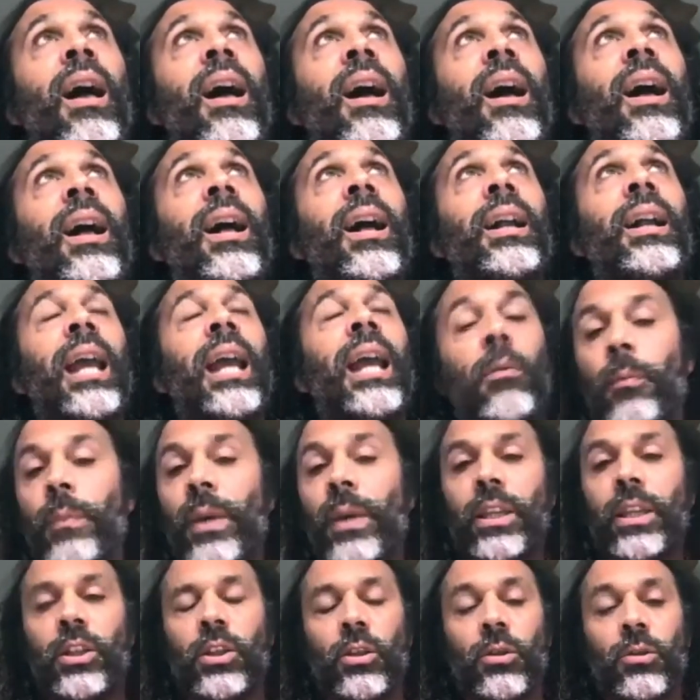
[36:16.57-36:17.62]
enabled me
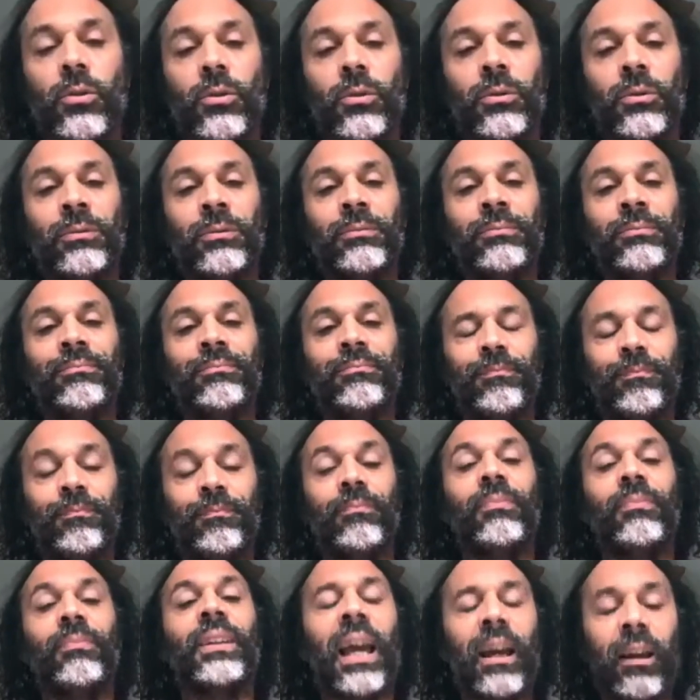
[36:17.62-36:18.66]
to
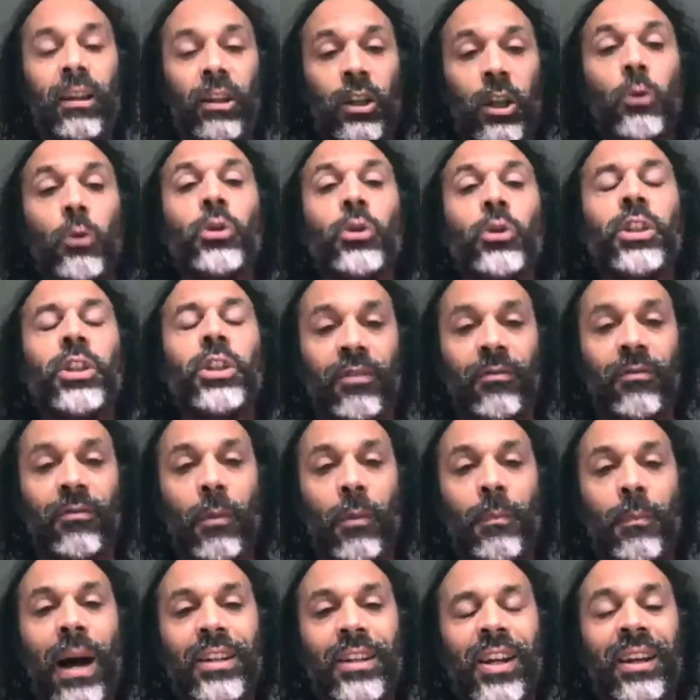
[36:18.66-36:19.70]
get closer to the
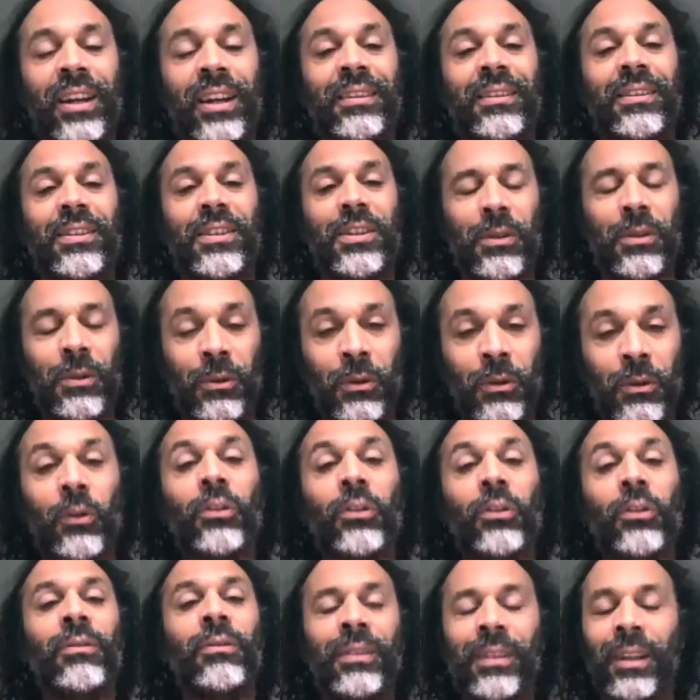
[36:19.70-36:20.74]
magic, to
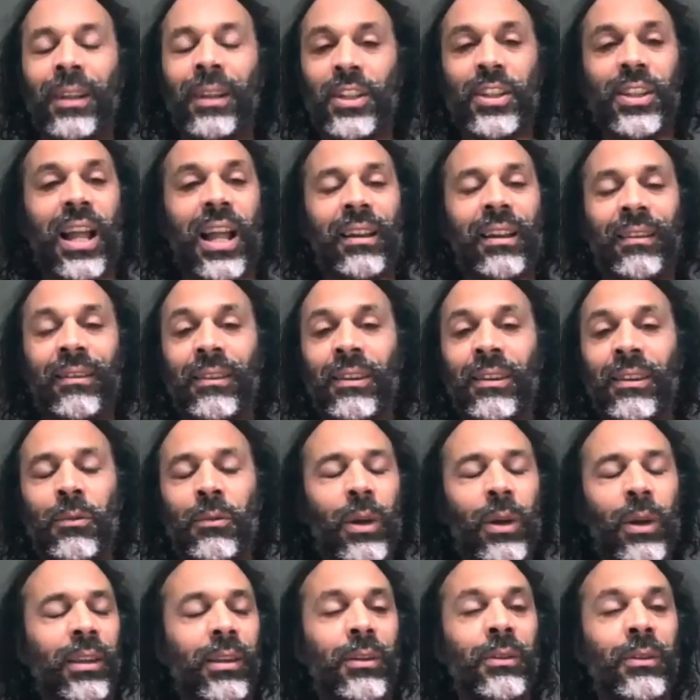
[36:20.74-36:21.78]
understand, when
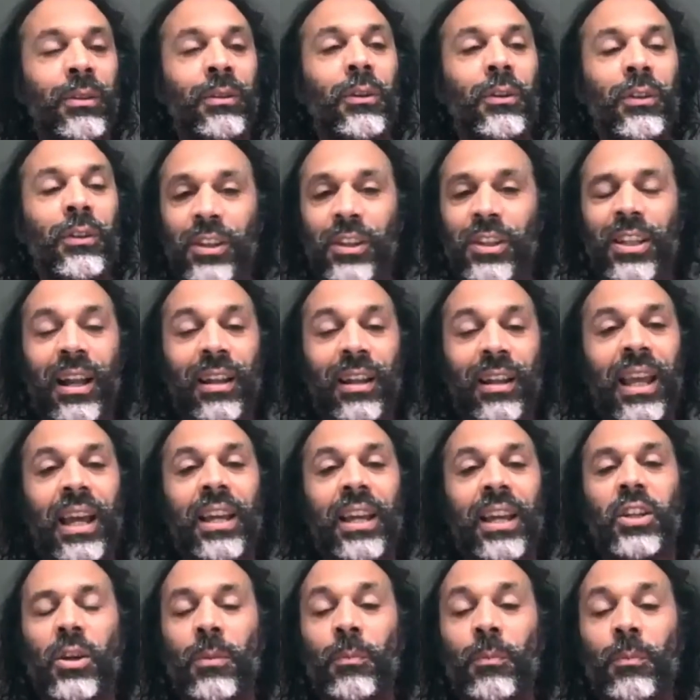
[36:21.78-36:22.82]
you understand
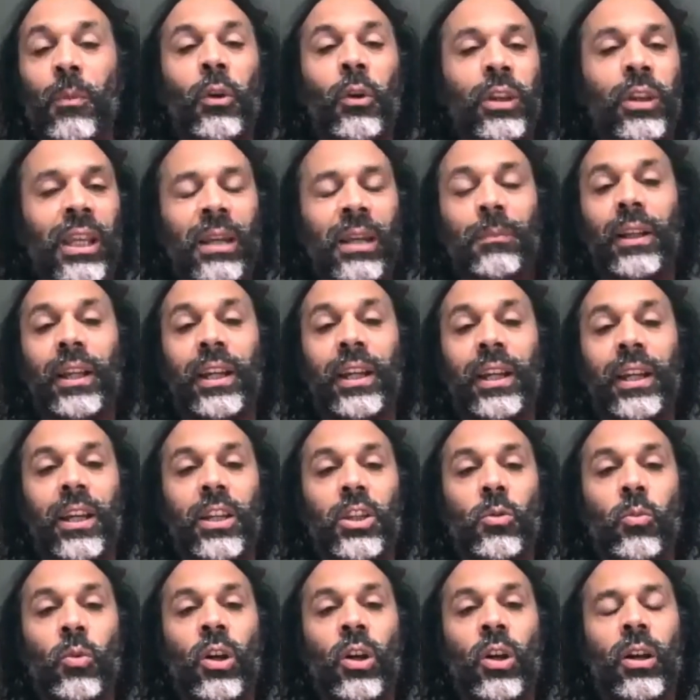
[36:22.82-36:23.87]
nature more deeply and its
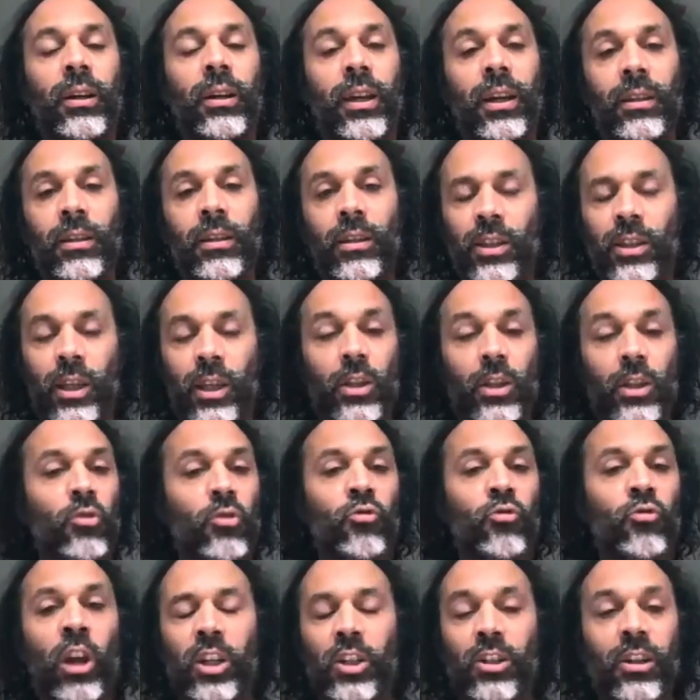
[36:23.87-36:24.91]
workings, its
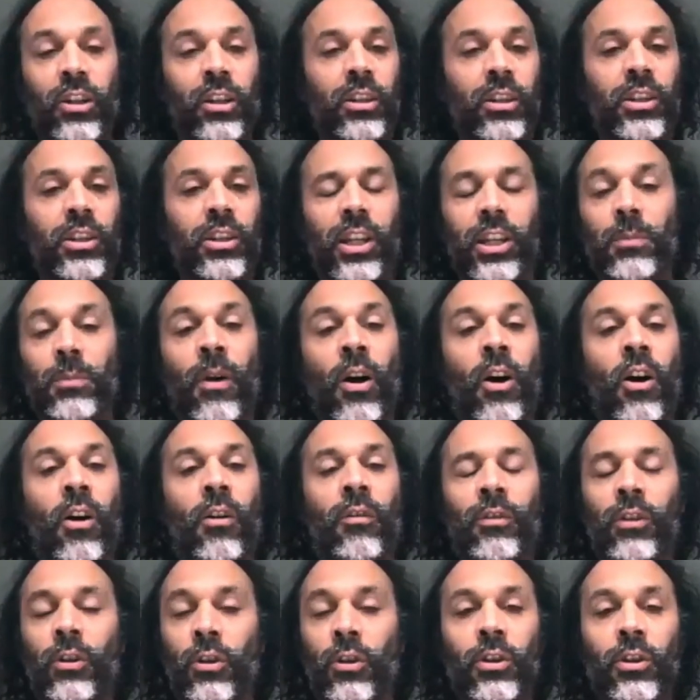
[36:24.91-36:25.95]
richness, its
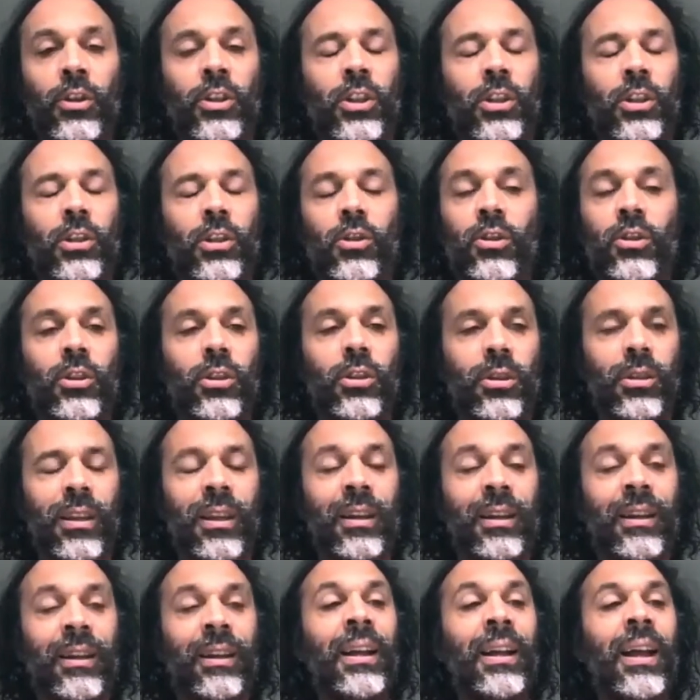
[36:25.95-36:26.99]
marvels just
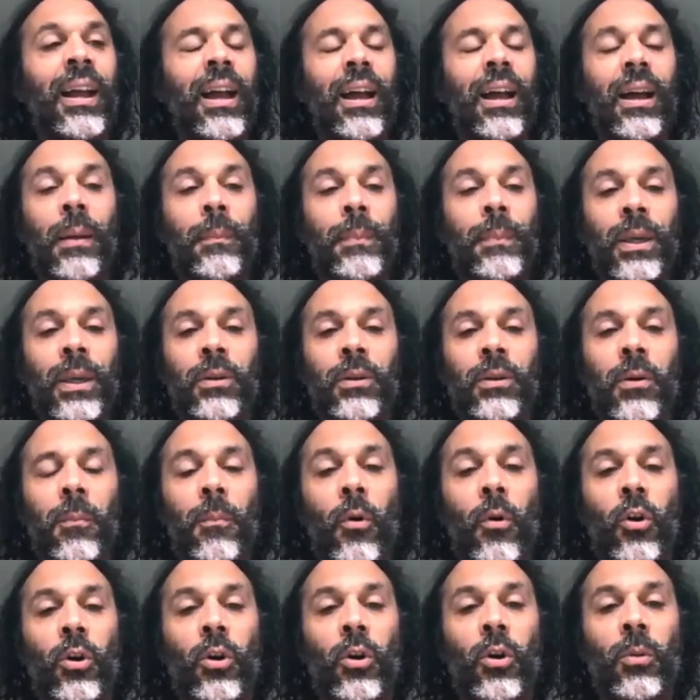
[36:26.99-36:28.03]
become
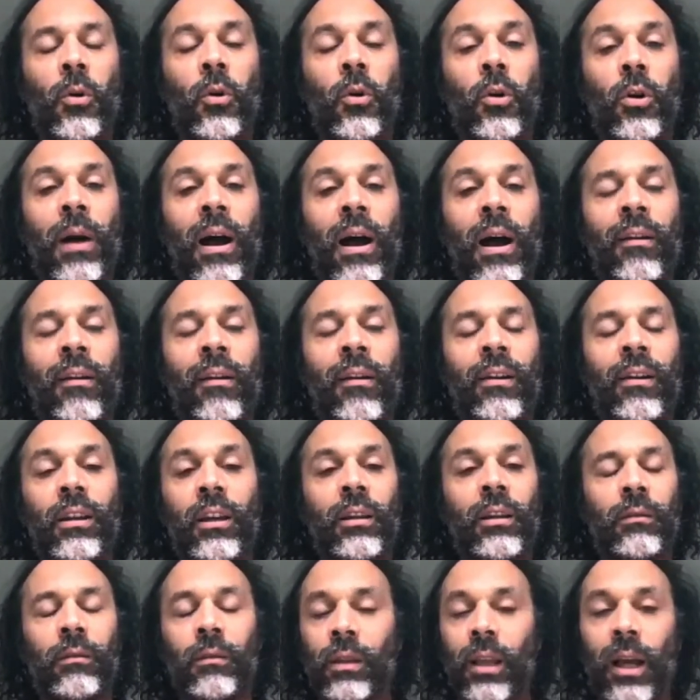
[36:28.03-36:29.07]
more and more apparent.
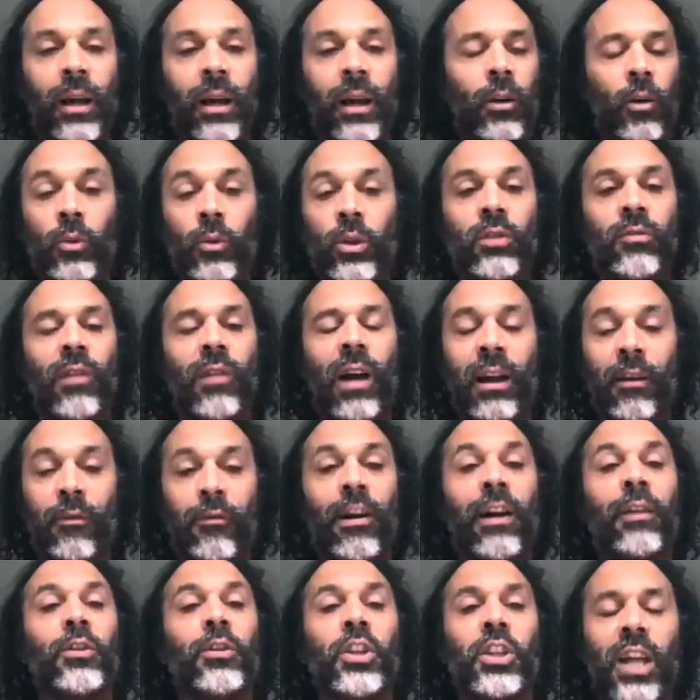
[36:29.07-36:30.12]
And I
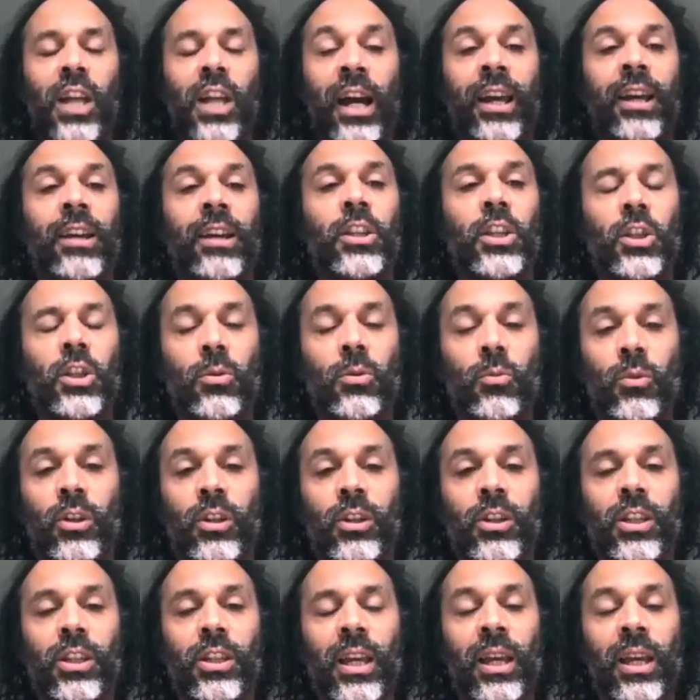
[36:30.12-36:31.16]
found science
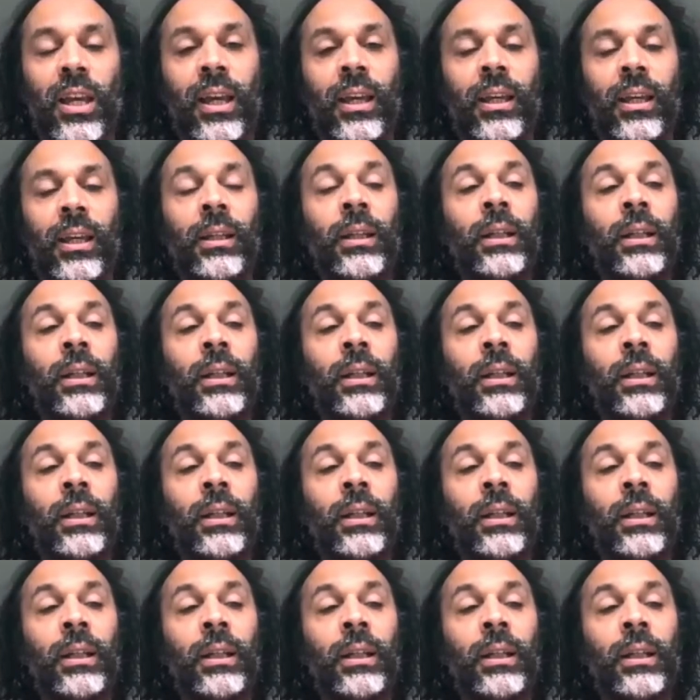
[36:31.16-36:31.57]
was a